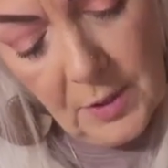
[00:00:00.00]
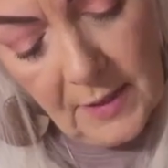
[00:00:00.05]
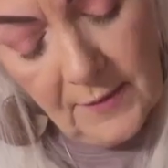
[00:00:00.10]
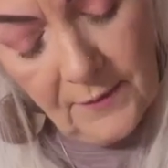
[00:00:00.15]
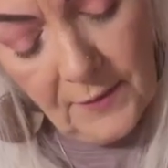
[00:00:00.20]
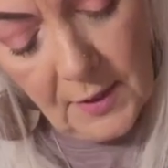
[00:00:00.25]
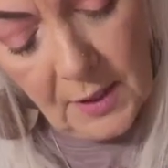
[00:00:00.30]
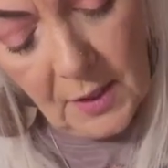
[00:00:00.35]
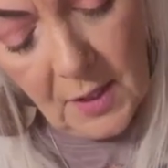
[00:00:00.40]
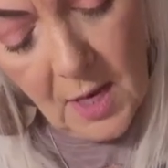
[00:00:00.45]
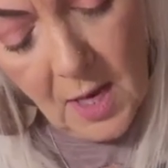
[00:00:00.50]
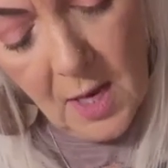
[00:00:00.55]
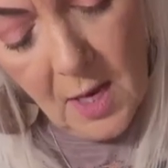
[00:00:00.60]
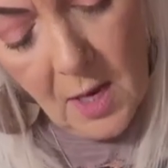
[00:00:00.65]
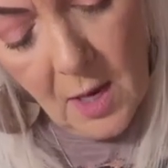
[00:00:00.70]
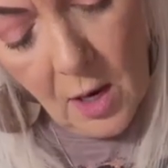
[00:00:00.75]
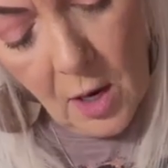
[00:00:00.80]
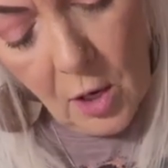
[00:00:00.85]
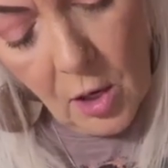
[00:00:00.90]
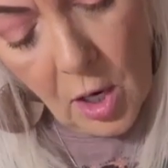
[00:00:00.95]
But if they
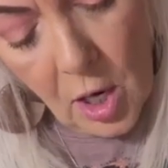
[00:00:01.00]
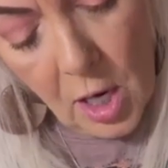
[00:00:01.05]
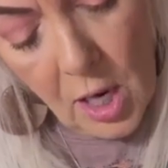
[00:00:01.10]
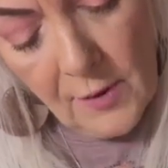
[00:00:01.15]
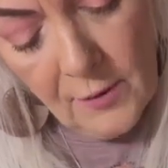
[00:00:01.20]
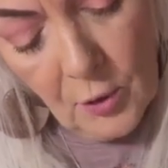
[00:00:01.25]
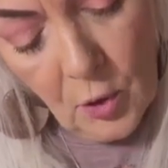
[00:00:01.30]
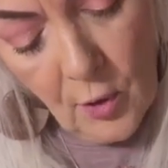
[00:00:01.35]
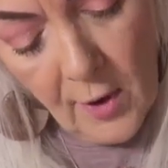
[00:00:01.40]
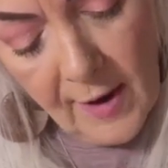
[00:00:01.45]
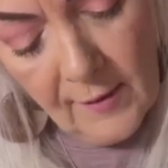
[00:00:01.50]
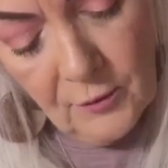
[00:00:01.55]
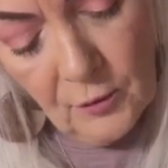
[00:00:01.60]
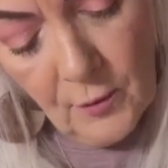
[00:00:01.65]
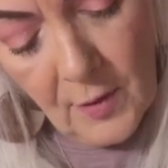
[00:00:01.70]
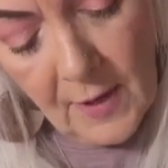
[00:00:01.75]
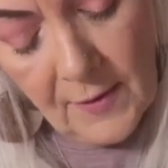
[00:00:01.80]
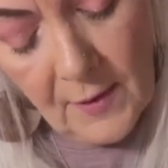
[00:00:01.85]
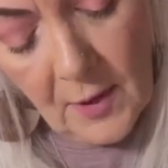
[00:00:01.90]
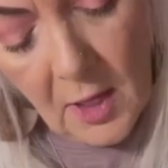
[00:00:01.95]
are on the
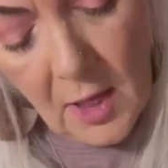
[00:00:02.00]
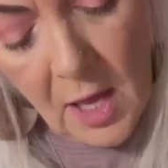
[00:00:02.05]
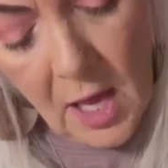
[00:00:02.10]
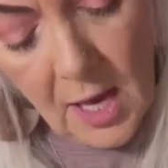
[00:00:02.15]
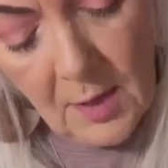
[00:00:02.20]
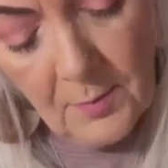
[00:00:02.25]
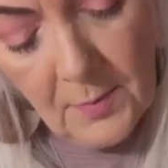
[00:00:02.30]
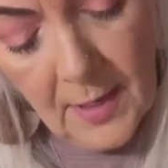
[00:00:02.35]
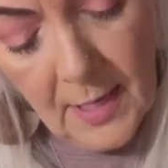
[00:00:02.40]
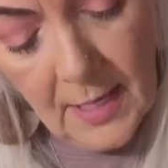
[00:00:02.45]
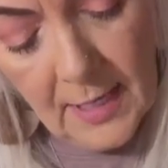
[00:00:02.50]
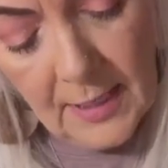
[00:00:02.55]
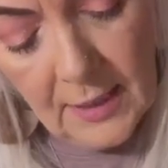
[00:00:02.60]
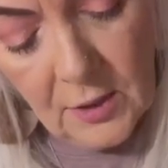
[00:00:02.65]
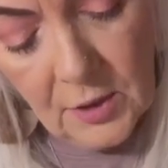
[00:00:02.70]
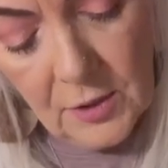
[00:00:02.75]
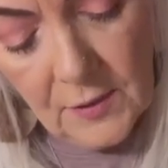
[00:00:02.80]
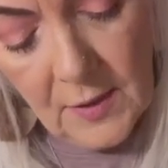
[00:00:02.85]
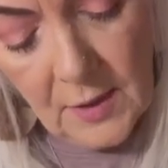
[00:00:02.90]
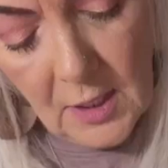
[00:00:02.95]
Craft Around the Clock
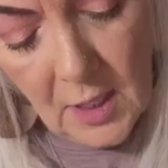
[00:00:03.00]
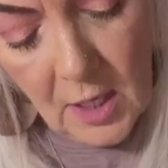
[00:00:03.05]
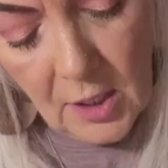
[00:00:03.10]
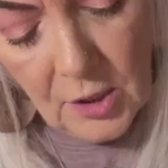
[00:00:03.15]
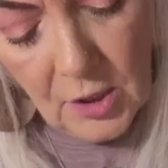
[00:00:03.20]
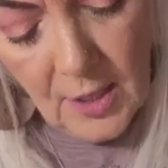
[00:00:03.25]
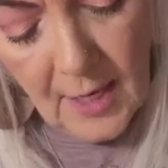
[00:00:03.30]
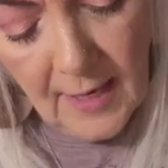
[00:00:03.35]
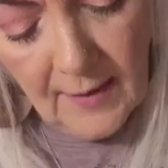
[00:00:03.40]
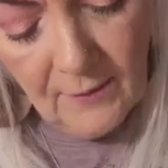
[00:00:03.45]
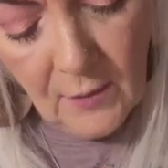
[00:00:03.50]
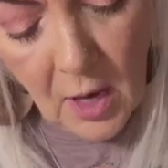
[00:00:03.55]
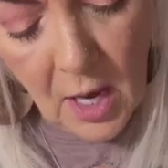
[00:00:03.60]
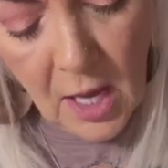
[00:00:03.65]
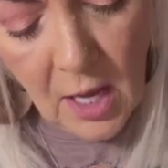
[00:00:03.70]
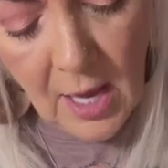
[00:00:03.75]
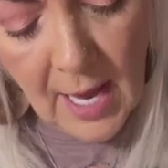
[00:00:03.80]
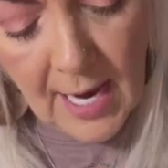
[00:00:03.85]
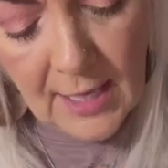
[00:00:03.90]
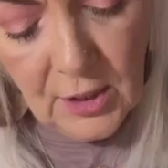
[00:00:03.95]
page, then
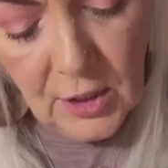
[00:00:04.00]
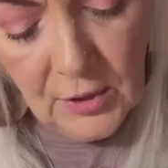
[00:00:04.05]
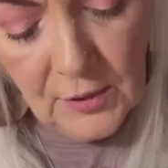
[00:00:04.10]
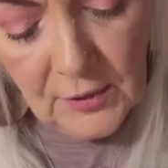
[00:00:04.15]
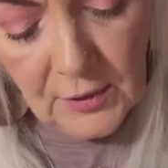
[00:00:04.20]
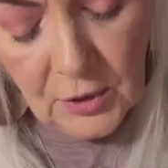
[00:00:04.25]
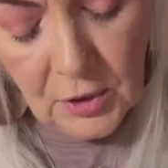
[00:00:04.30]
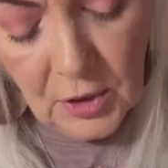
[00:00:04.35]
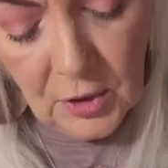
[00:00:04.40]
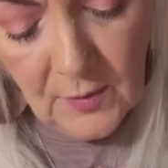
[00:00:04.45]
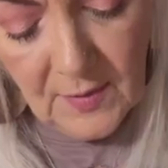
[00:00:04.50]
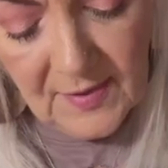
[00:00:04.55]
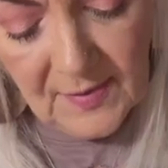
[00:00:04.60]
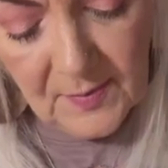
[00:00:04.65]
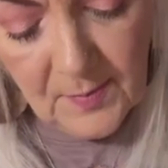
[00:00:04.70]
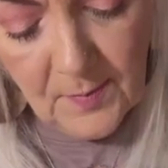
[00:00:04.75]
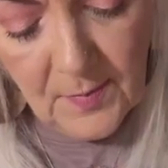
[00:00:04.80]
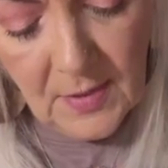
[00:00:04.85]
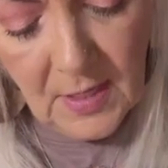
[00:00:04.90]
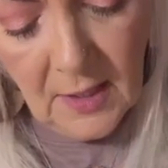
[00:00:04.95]
all I usually do
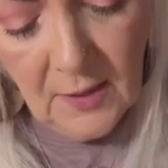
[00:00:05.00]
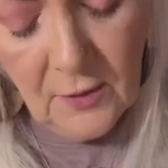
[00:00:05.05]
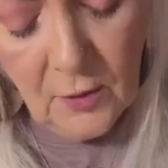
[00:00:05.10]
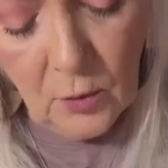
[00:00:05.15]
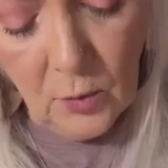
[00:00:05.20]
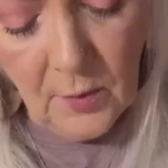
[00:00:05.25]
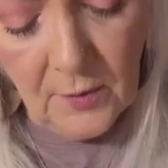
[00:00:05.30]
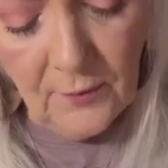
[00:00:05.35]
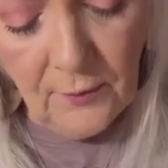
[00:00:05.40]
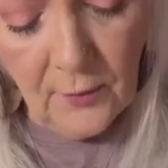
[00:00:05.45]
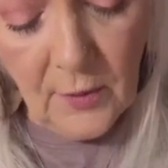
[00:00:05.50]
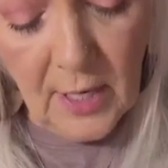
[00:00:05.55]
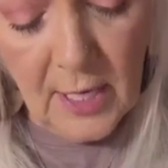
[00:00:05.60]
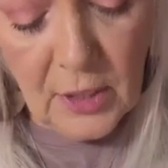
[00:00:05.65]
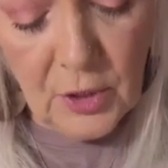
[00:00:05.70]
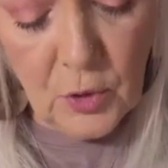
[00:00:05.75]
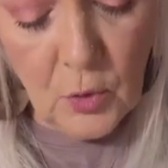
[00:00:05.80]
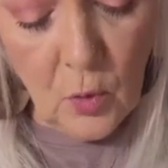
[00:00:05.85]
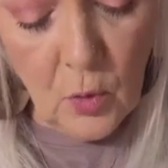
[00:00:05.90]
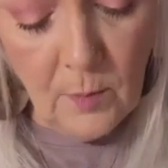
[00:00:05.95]
is either
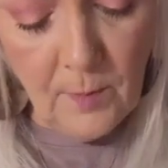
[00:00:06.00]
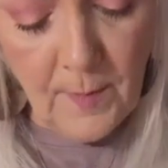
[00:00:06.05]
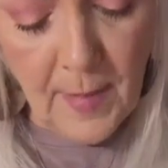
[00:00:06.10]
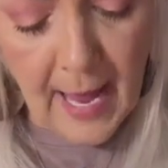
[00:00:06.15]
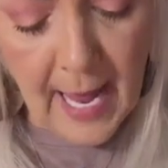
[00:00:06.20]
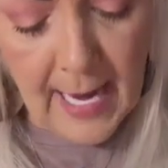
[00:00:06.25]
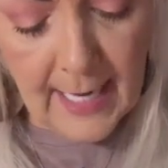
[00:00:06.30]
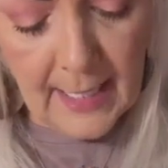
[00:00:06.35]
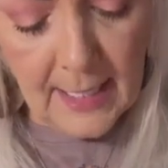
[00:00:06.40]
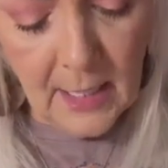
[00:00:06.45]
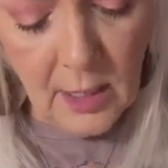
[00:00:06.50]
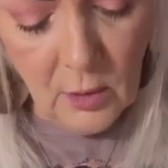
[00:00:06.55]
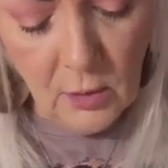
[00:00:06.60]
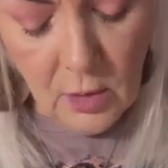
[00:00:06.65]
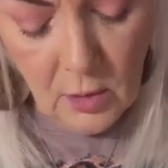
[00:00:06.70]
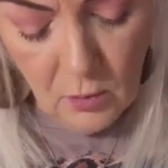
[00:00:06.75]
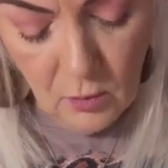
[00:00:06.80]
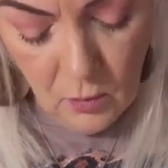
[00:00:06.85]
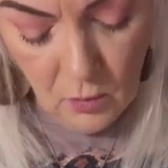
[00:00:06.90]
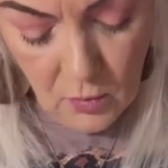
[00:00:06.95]
refresh or back
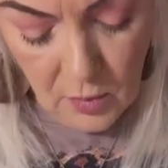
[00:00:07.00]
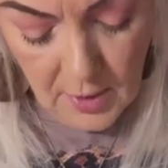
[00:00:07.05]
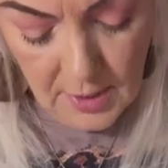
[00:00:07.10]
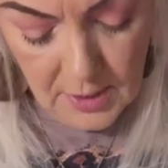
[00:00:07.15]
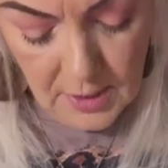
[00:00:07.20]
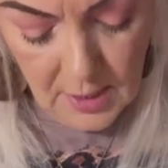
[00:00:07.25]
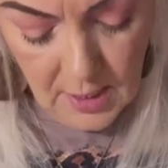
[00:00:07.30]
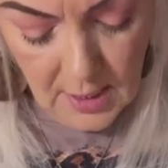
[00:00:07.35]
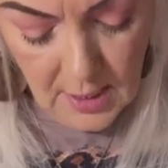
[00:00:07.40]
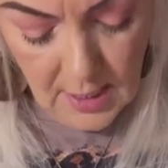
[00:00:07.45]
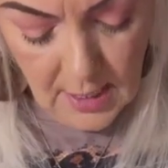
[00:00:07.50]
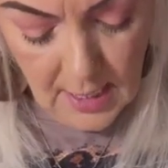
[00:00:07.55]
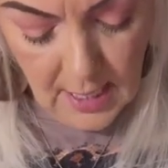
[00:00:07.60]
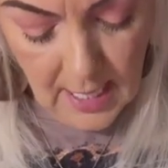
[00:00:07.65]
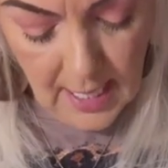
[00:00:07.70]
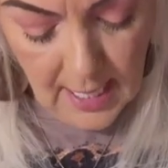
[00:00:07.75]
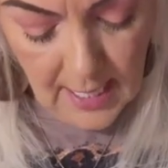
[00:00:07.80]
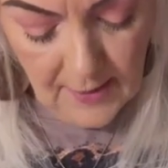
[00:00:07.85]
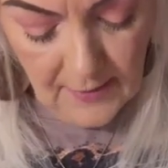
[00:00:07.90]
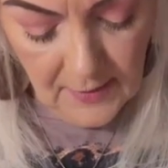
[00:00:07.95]
arrow one,
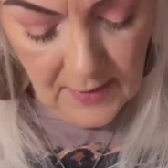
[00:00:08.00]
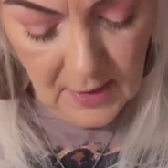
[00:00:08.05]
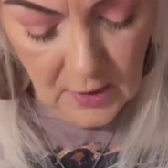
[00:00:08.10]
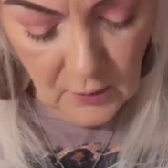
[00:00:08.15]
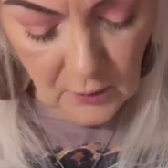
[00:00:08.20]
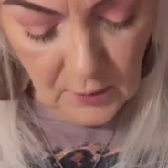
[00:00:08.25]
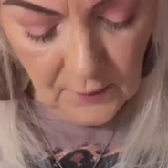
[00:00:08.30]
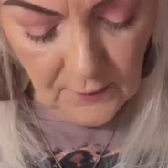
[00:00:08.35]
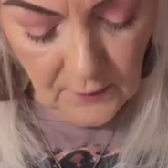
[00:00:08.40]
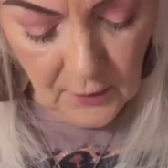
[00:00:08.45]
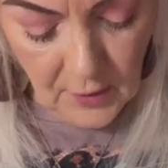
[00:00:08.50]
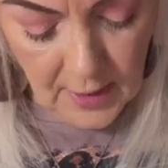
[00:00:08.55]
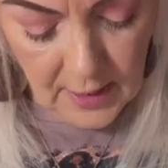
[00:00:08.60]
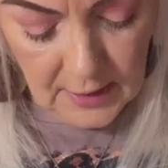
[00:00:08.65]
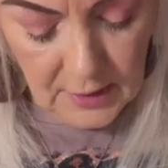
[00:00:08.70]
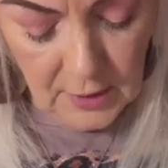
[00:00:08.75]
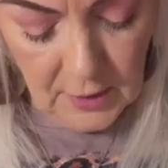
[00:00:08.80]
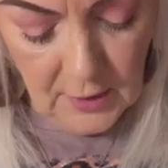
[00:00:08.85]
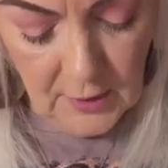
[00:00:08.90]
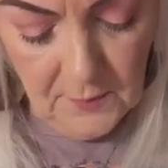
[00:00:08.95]
and then
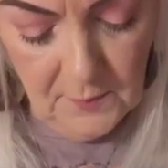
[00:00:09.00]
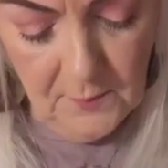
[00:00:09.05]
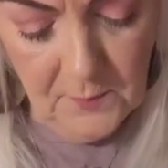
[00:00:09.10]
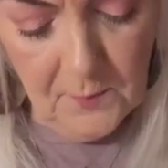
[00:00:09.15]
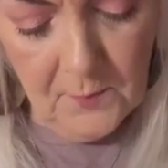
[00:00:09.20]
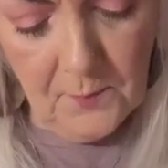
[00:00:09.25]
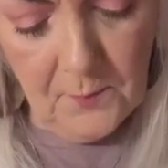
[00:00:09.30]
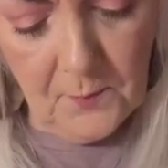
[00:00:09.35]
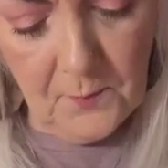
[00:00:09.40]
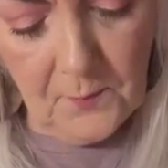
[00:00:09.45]
refresh,